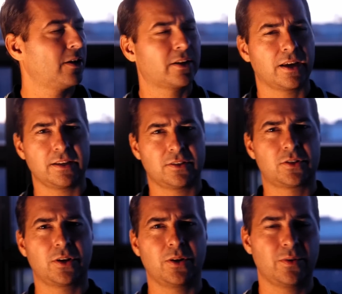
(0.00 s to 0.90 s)
Okay,
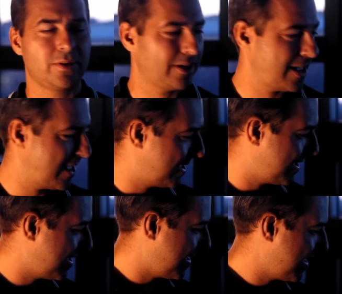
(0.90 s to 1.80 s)
so
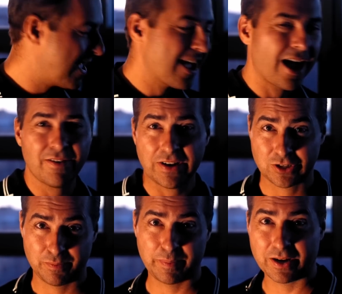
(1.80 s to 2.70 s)
I've
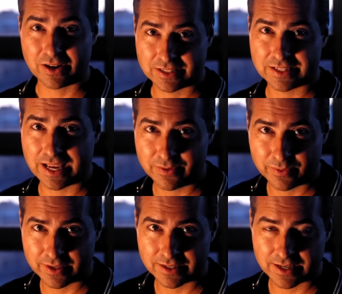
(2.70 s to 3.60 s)
actually been on set
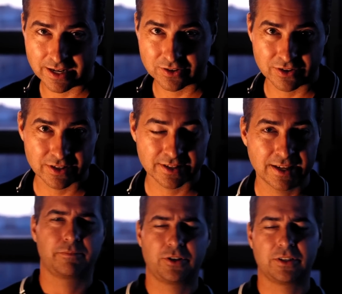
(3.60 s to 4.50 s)
with this actress.
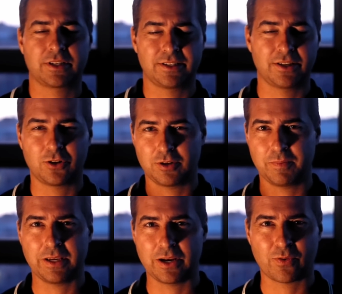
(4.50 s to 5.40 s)
She's considered to
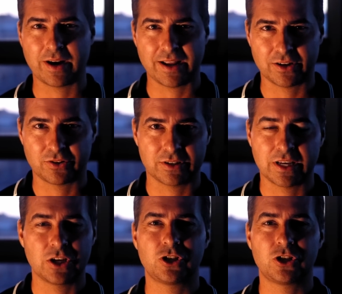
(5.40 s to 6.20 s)
be a great actress.